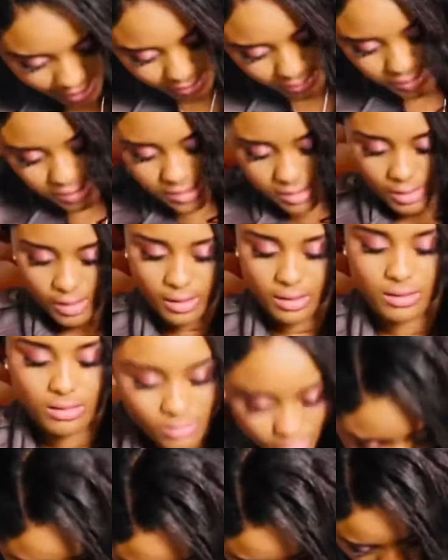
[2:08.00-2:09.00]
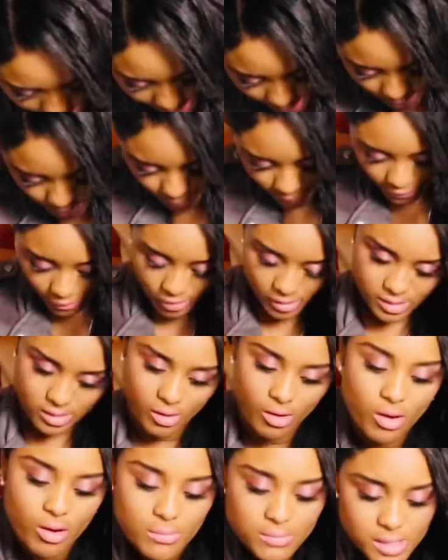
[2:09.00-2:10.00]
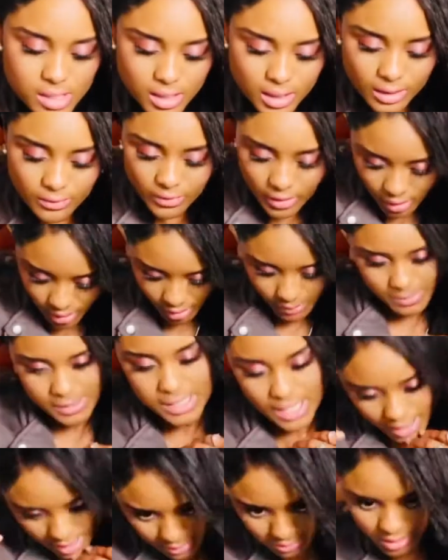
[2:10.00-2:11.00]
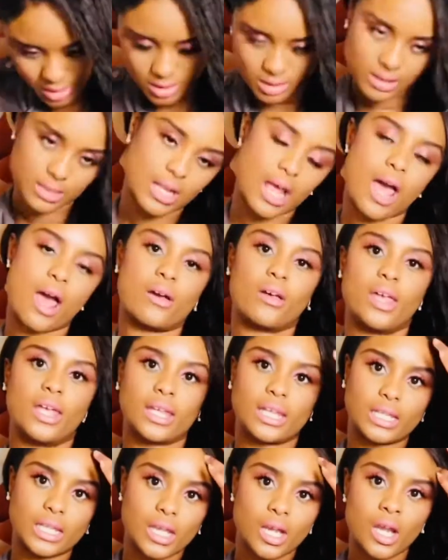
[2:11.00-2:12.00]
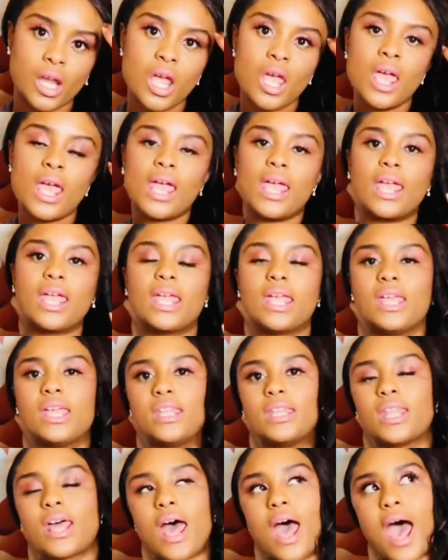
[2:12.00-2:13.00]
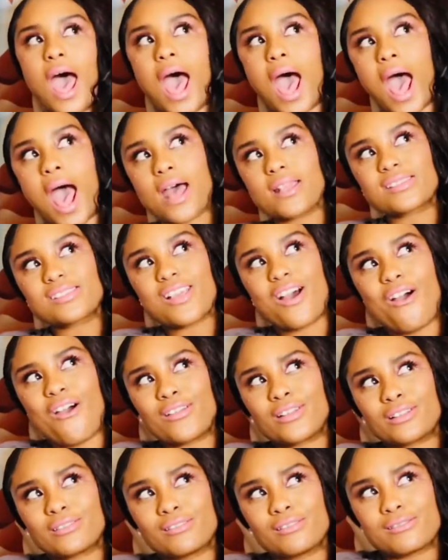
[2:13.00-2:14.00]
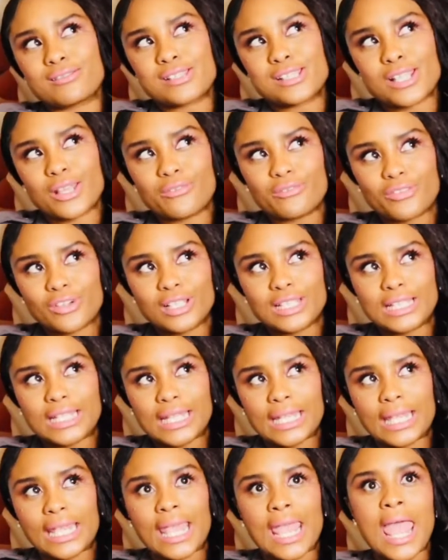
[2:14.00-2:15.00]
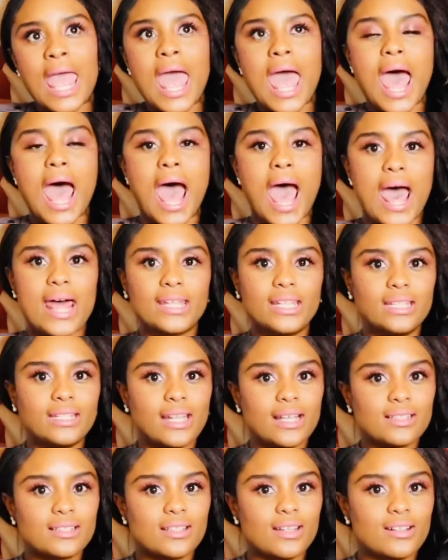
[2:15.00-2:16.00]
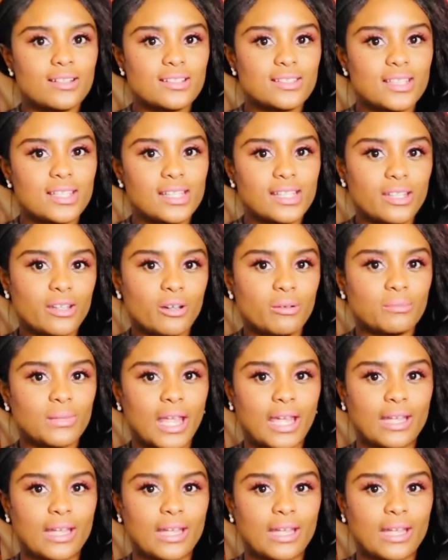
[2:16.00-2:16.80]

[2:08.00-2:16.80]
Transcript: was going down before his arms could even get up. His head was just down, hanging there. And I saw it a little differently. I didn't necessarily see him